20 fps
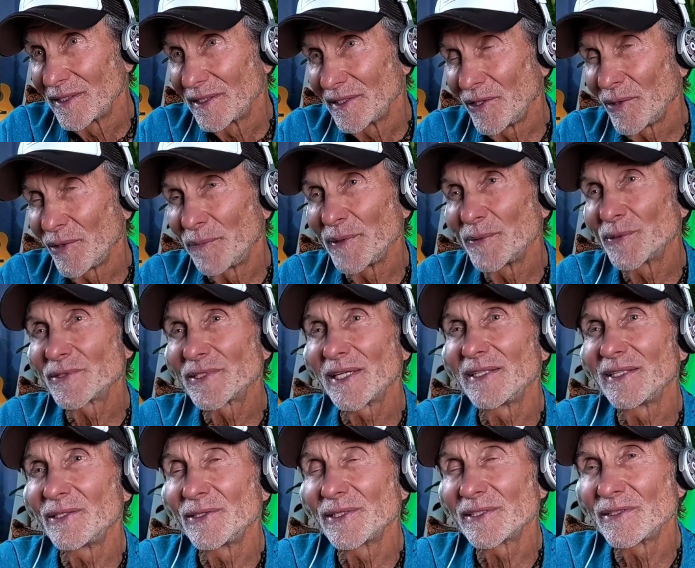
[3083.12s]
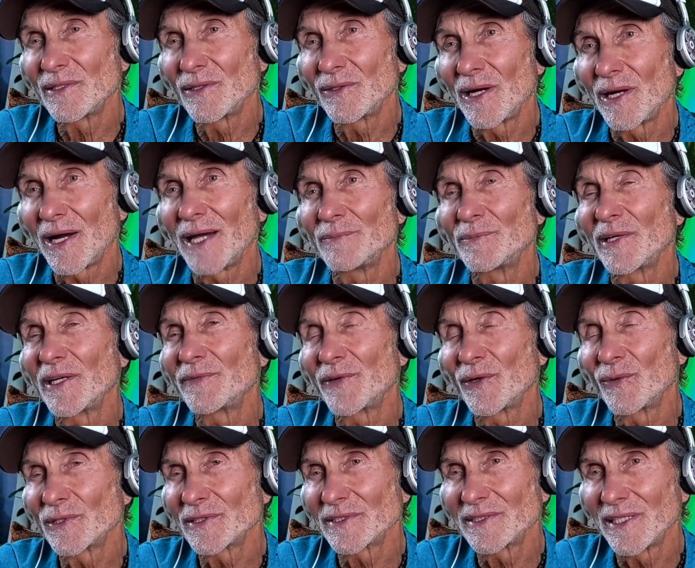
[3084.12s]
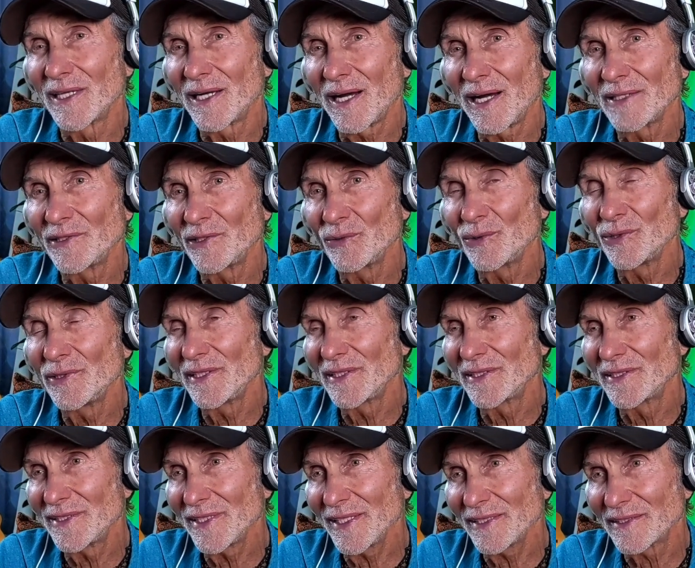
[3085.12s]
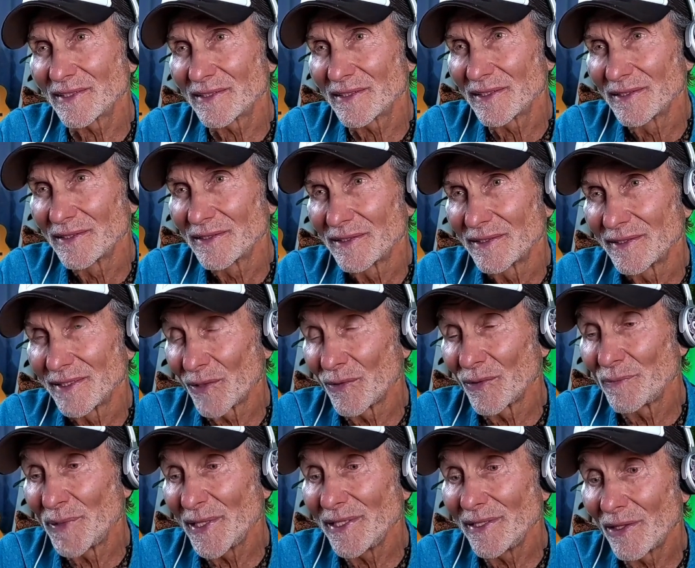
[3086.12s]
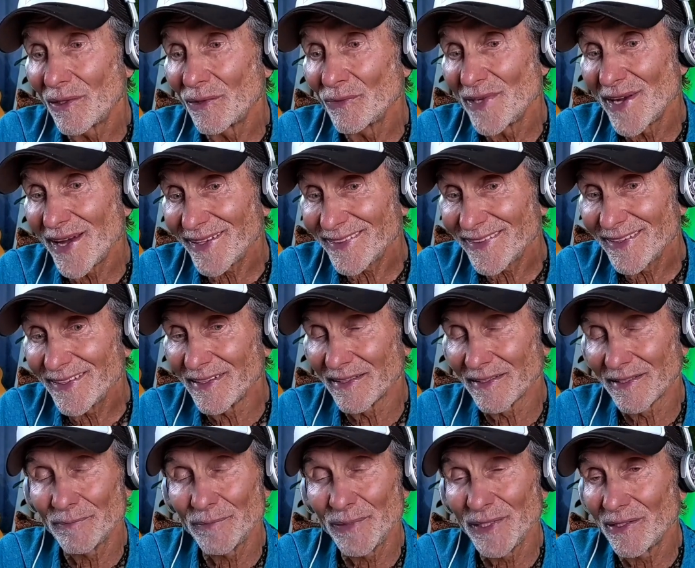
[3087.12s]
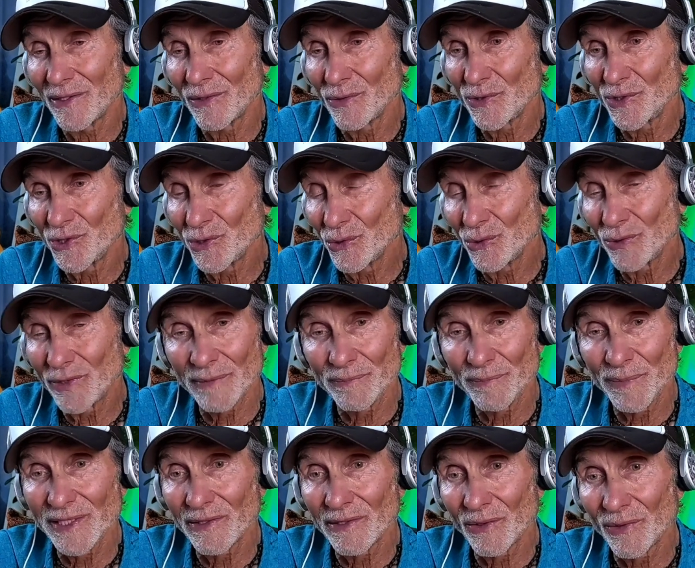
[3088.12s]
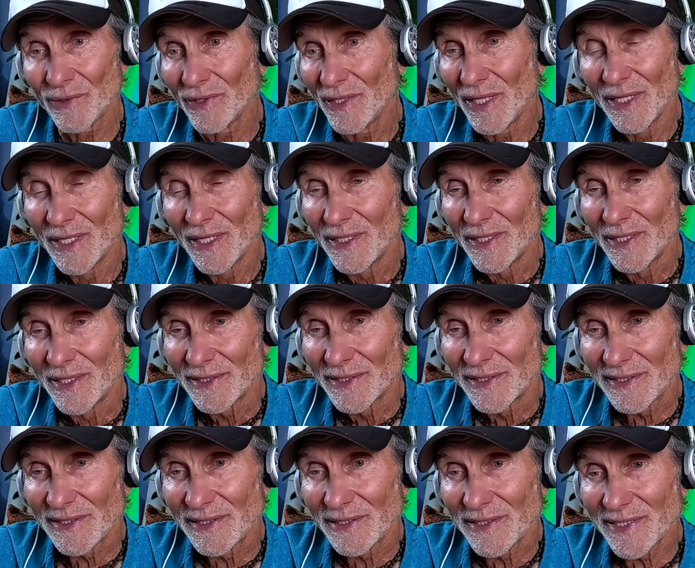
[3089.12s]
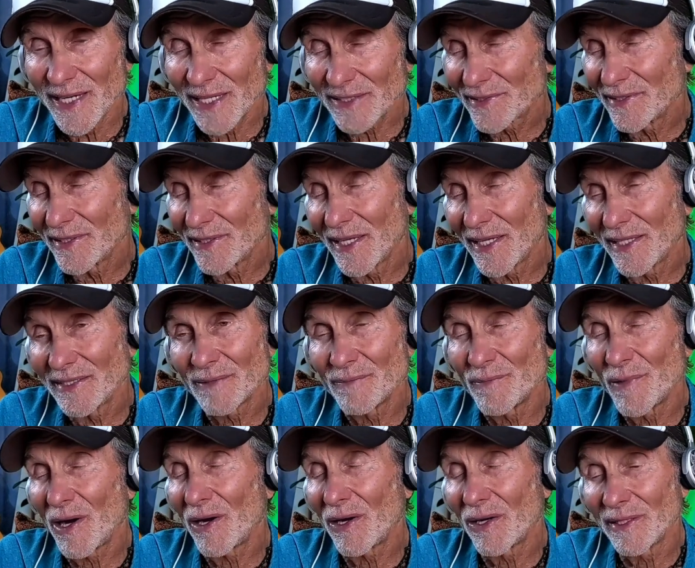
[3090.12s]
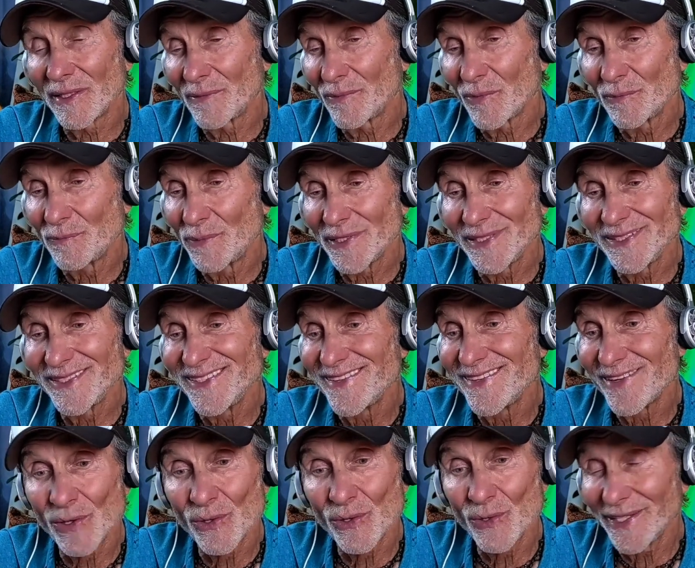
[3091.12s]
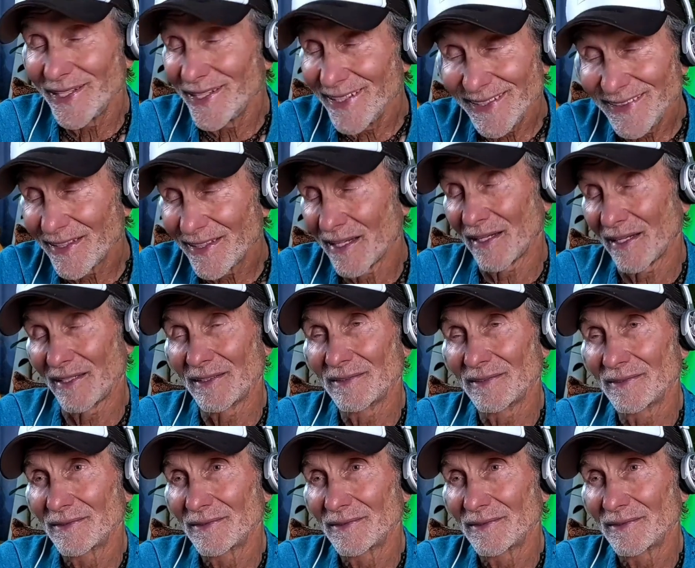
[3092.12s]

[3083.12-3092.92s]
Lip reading: You know, people say there is no God, but if there wasn't a God, you wouldn't exist. There would be no nothing. There'd be no you. There'd be no yesterday, tomorrow. There would be no anything.